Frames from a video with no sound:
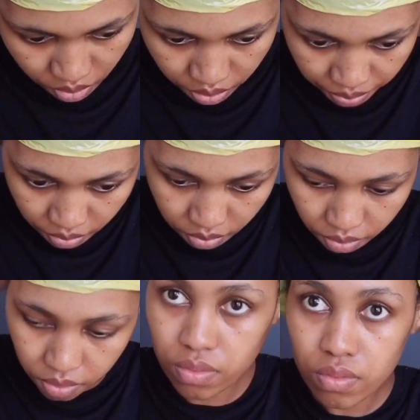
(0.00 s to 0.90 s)
followed
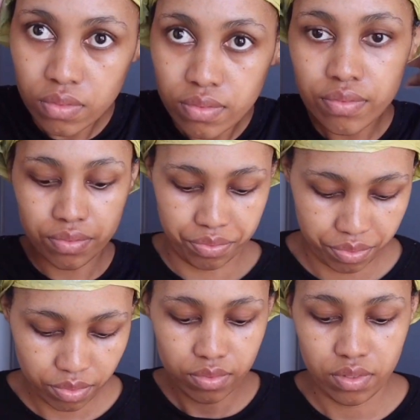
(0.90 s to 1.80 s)
up by a
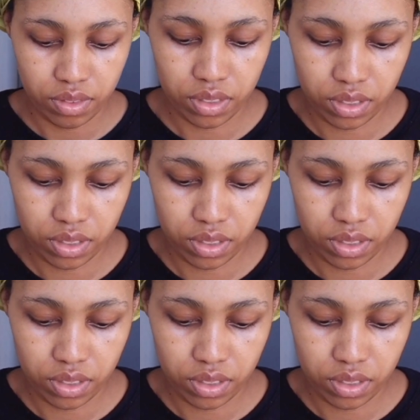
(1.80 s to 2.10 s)
scarf. You can also